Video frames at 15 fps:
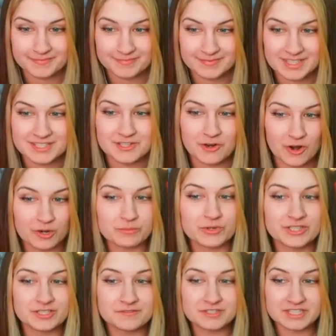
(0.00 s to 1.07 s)
it's an art
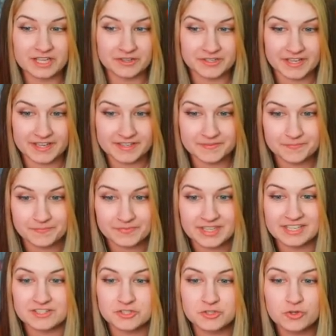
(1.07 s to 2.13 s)
print of Zelda,
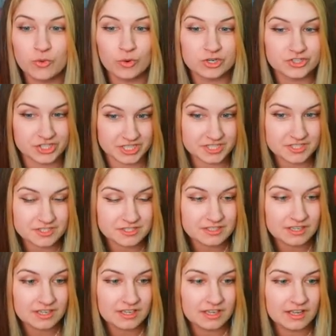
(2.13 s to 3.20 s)
and it's gorgeous.
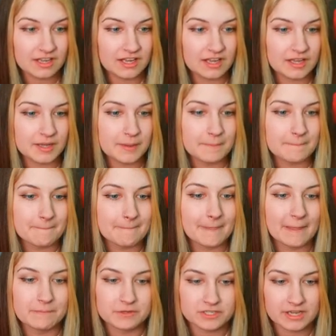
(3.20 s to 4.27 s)
Um,
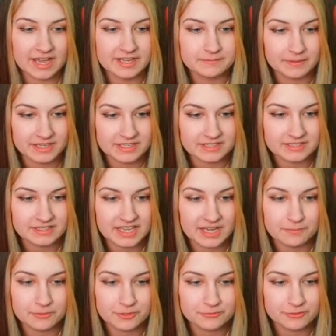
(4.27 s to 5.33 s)
I'm gonna hide my
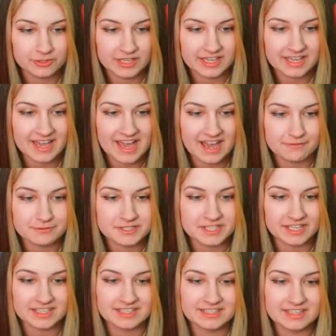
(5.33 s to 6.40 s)
camera for like half a
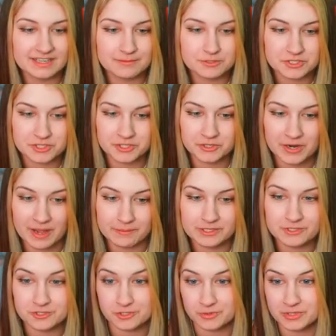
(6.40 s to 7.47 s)
second, and I'm just gonna grab it
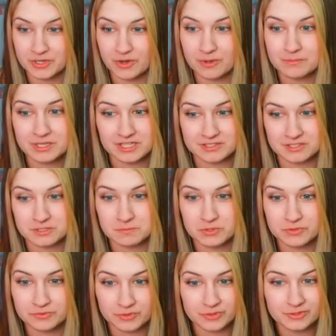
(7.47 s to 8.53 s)
to show y'all because it's
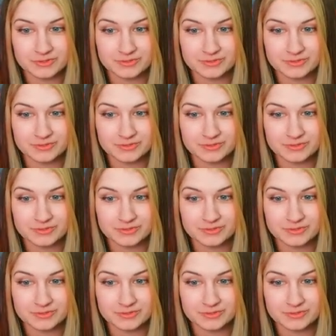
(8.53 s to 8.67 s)
beautiful.